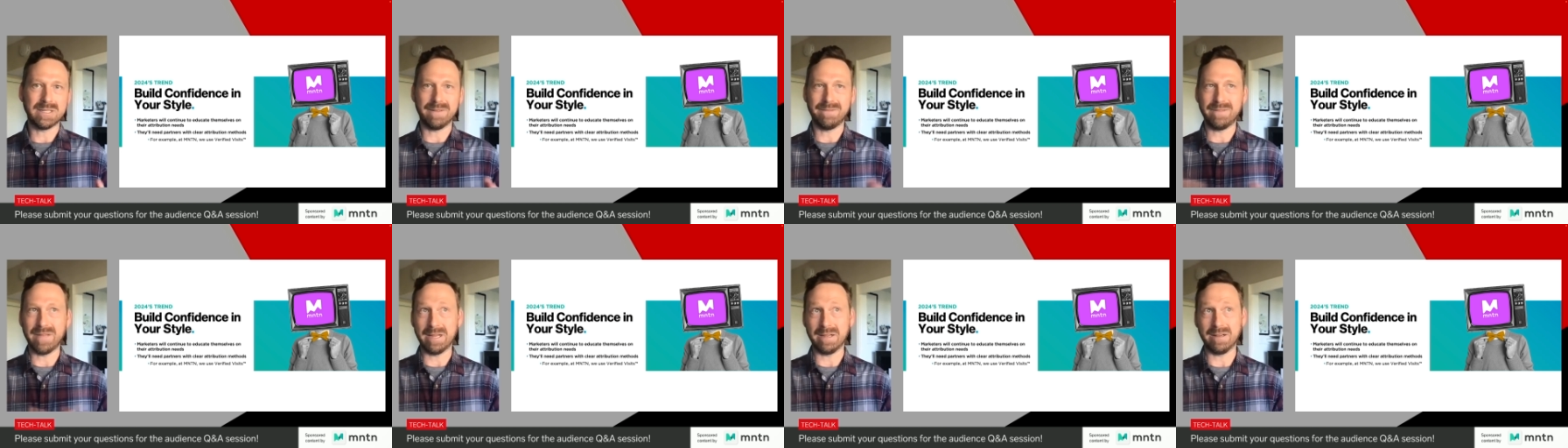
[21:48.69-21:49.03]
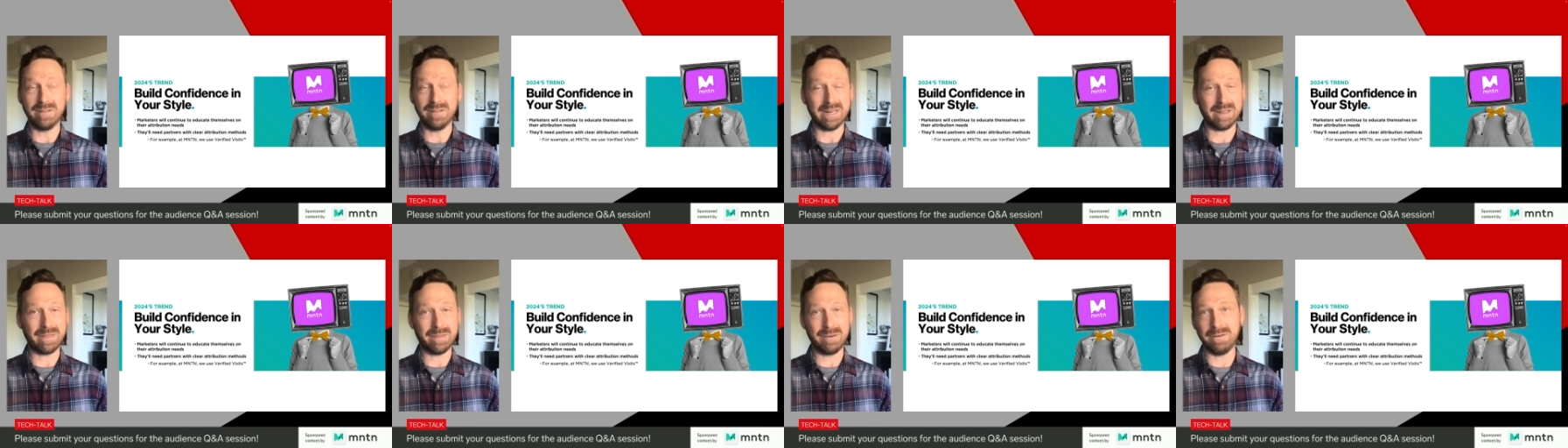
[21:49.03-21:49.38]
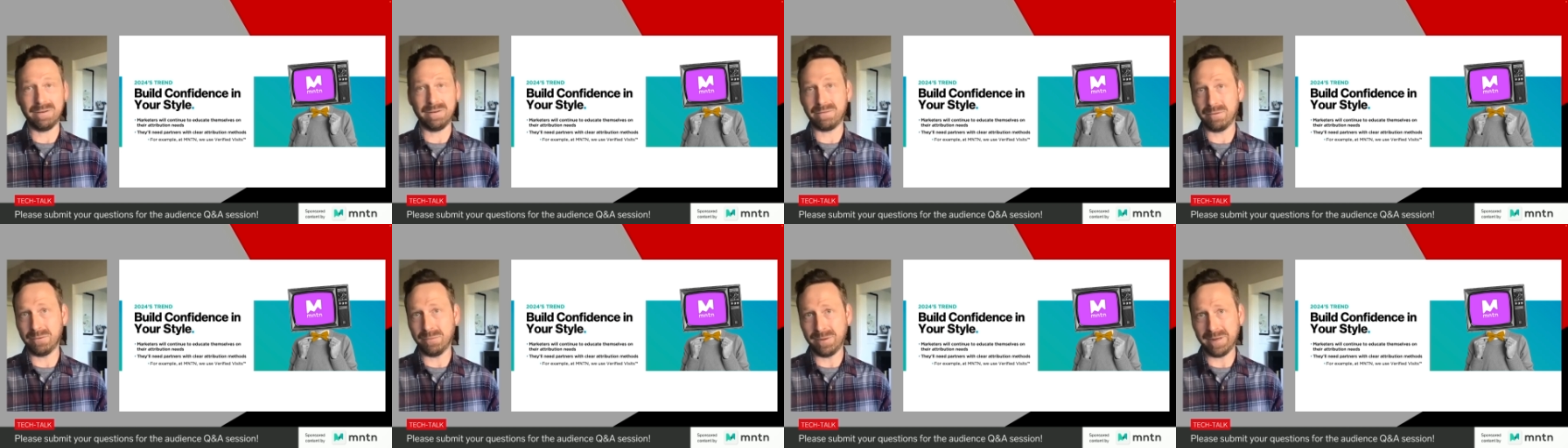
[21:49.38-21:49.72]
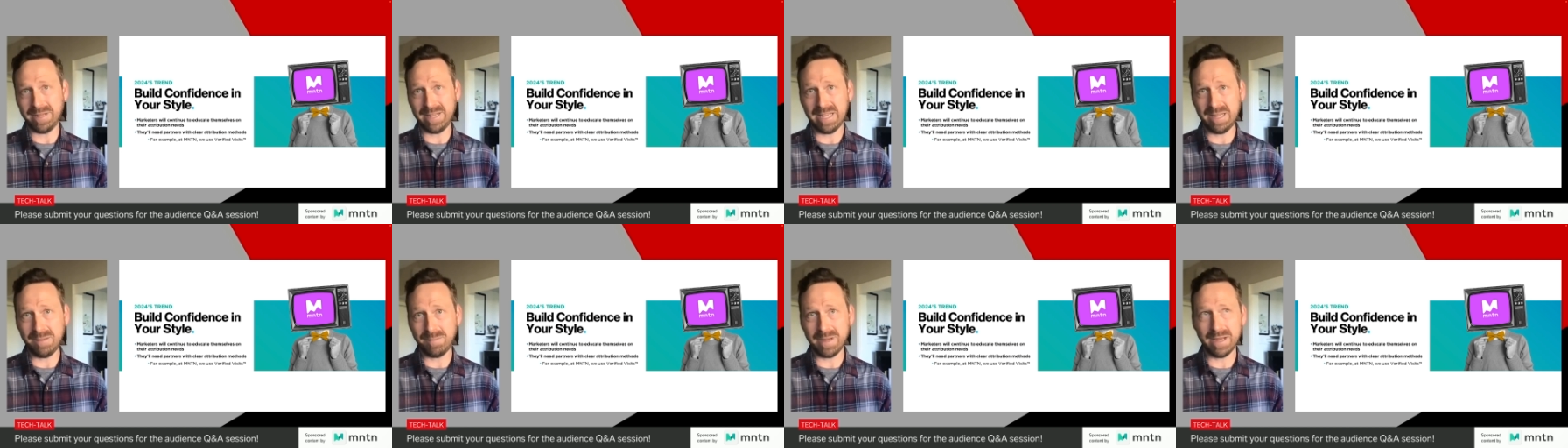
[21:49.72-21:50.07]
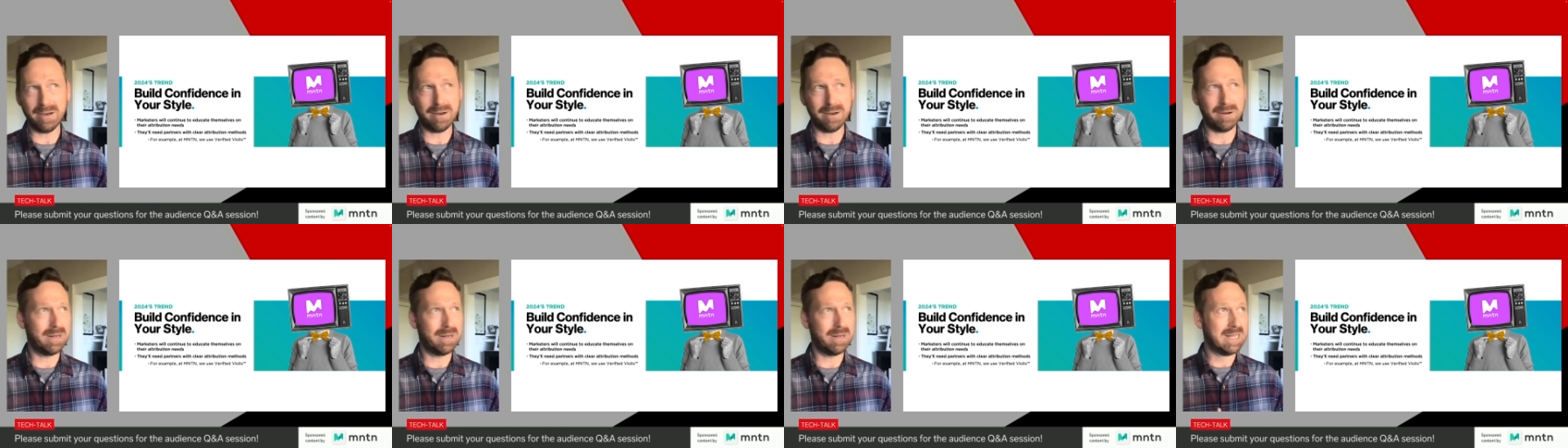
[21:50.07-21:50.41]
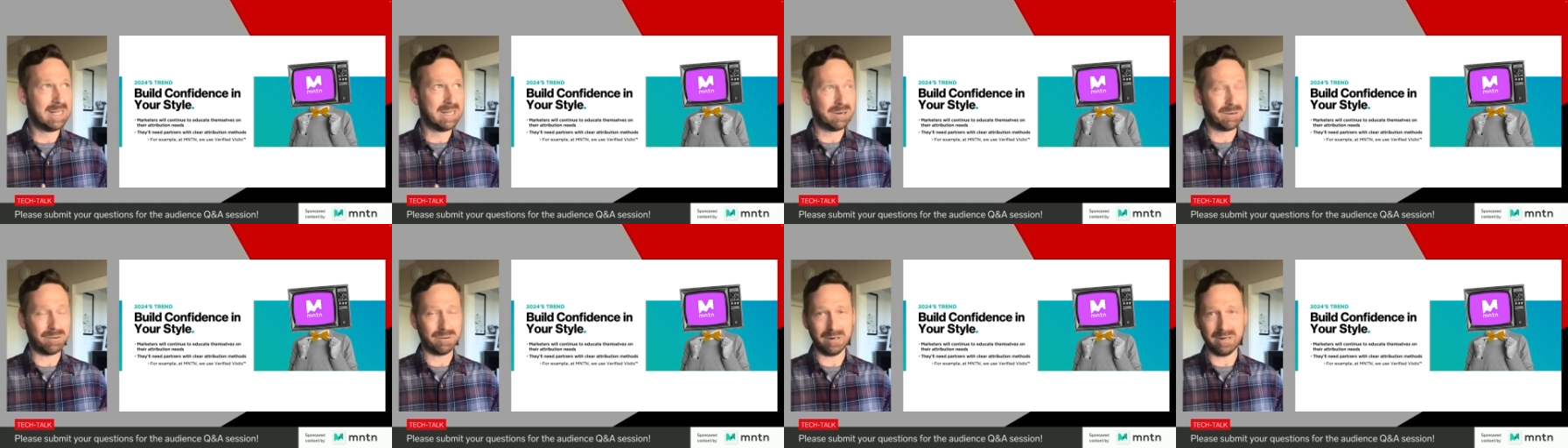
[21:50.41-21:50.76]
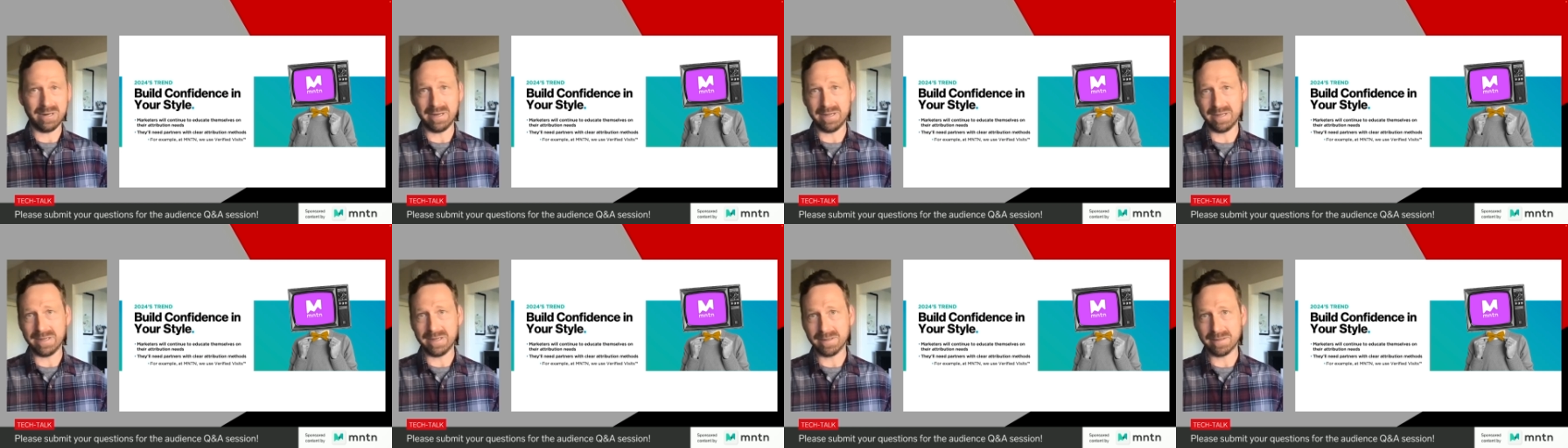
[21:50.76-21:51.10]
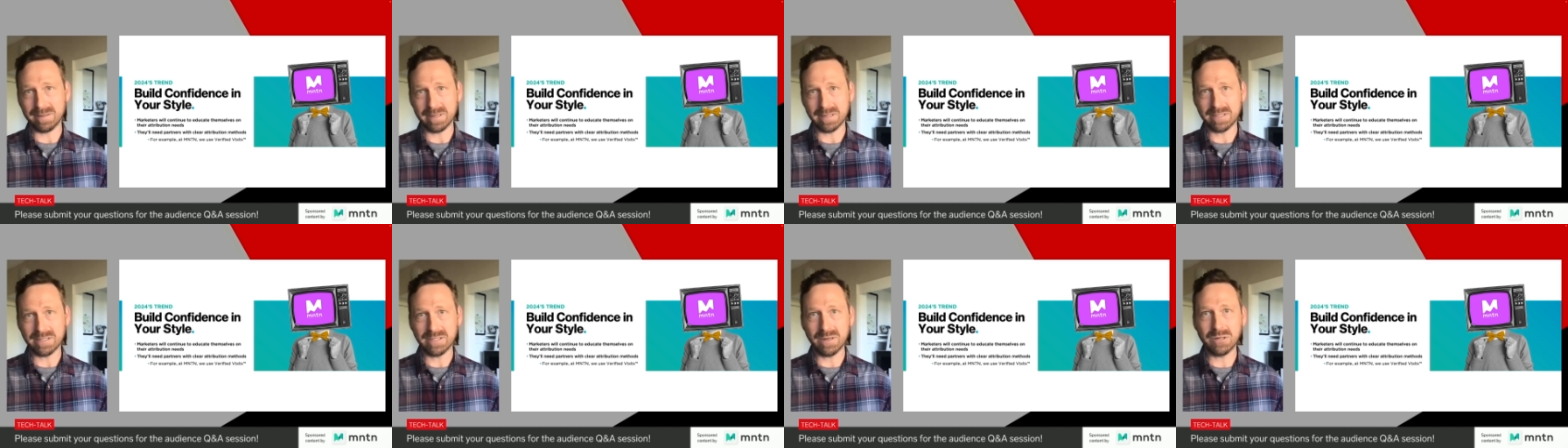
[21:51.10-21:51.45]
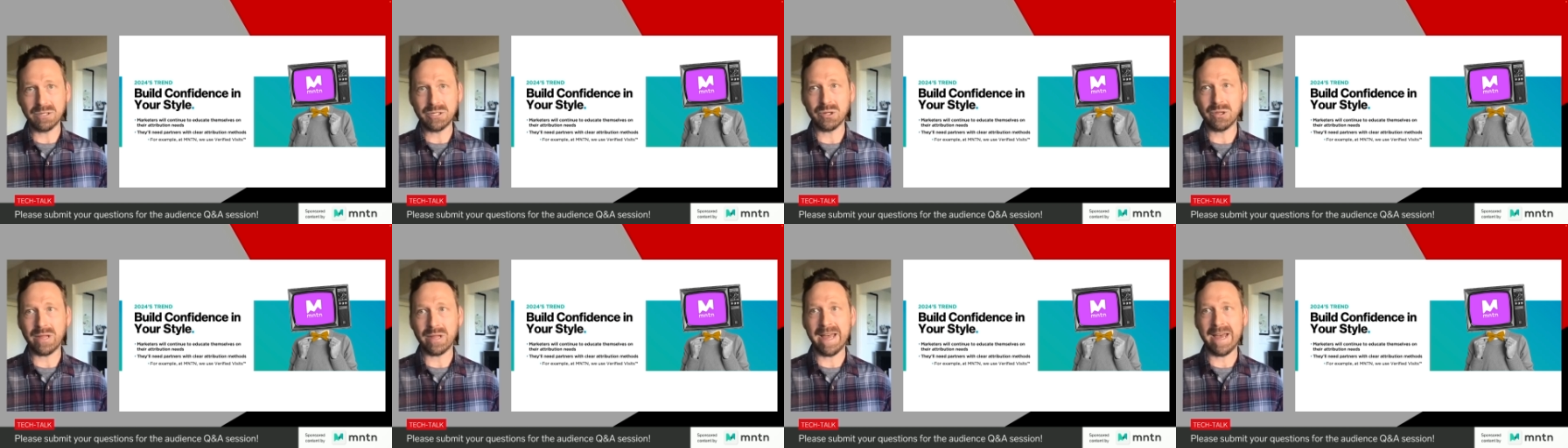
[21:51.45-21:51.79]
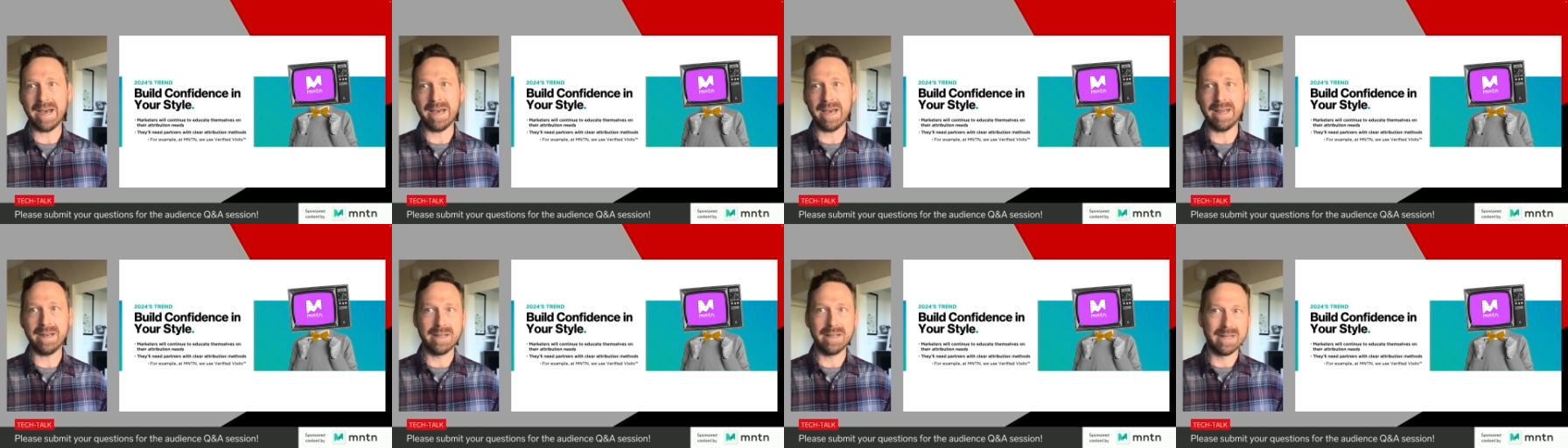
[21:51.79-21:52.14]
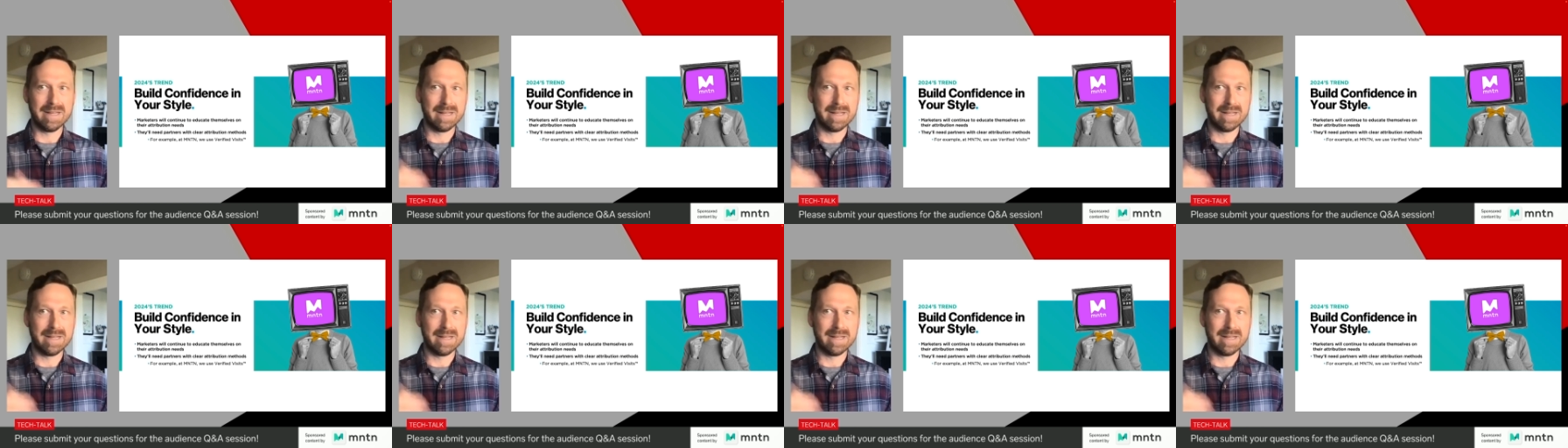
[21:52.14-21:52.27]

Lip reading: If they click through an email or a social ad,